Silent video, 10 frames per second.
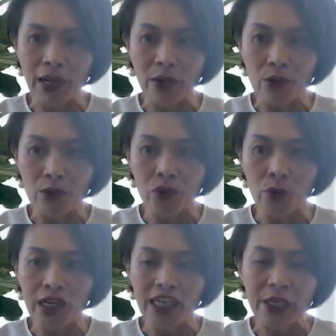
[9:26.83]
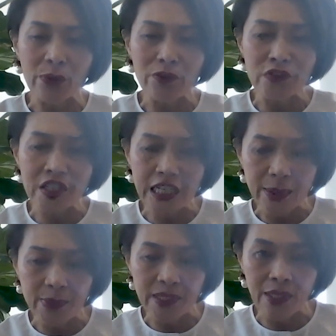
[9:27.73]
but also working with
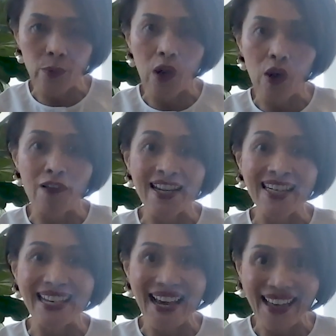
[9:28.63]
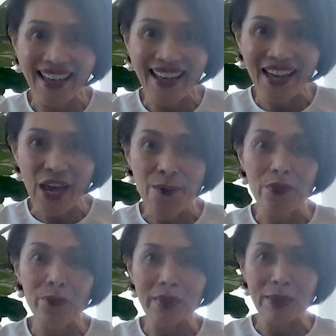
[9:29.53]
teams that were already there and
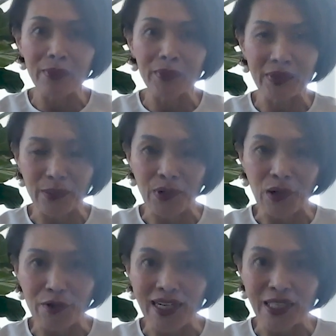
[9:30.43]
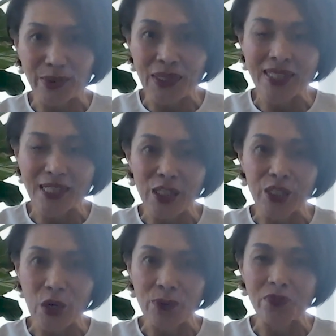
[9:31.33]
with people that were already doing
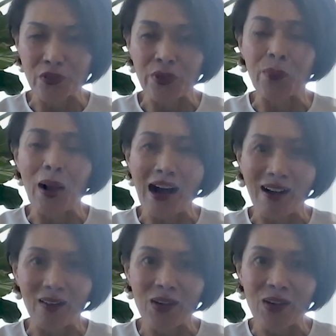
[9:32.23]
certain jobs for a while.